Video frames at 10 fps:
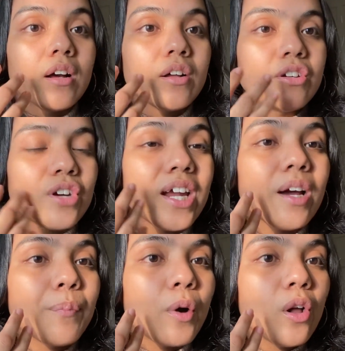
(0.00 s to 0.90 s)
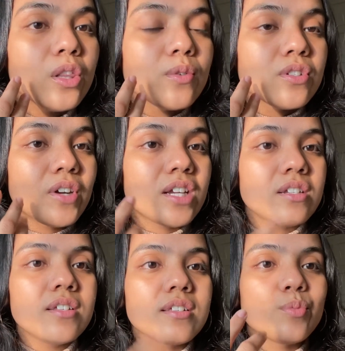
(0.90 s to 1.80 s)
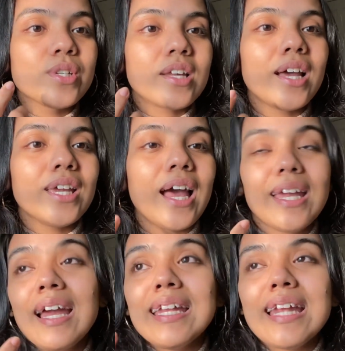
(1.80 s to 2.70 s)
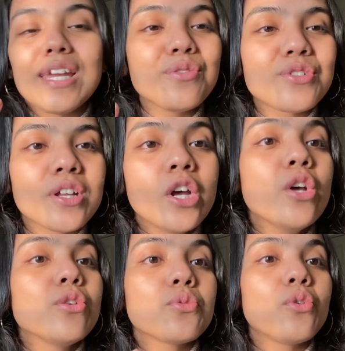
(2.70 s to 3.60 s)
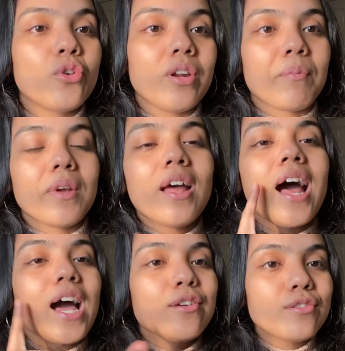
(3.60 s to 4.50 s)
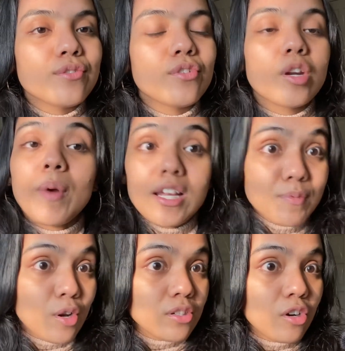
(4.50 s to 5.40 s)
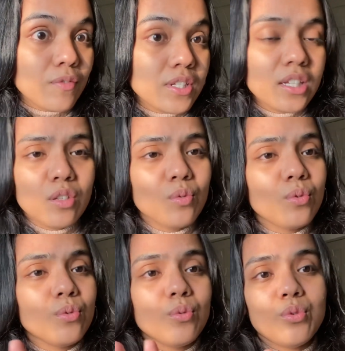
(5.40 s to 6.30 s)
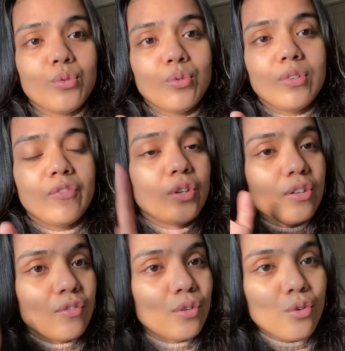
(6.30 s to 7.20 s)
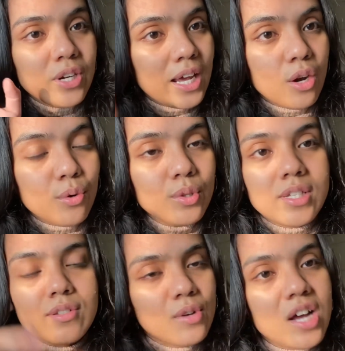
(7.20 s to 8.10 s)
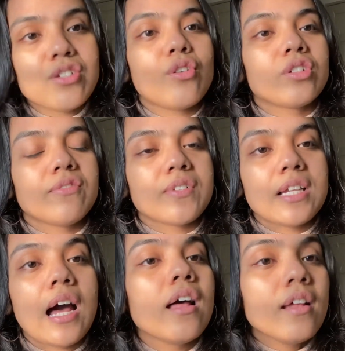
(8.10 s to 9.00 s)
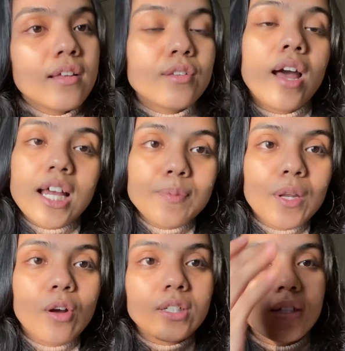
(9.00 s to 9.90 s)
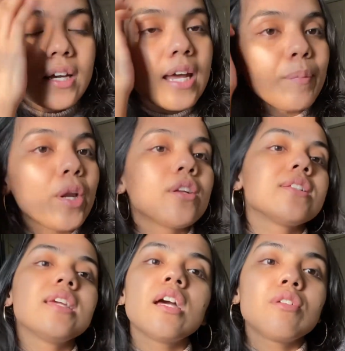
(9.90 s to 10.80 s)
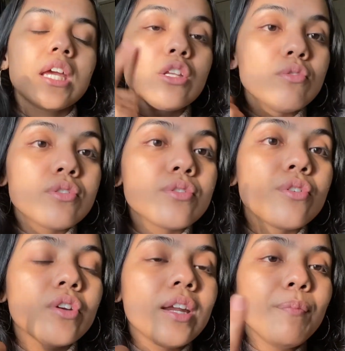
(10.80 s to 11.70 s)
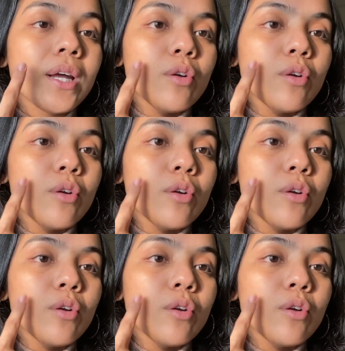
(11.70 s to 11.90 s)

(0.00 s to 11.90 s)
dry up all those rashes, was I used Sudocrem. I asked my doctor, obviously, if you don't dare to do this, you ask your doctor first lah. So I asked my doctor, and my doctor said, yeah, you can use Sudocrem, but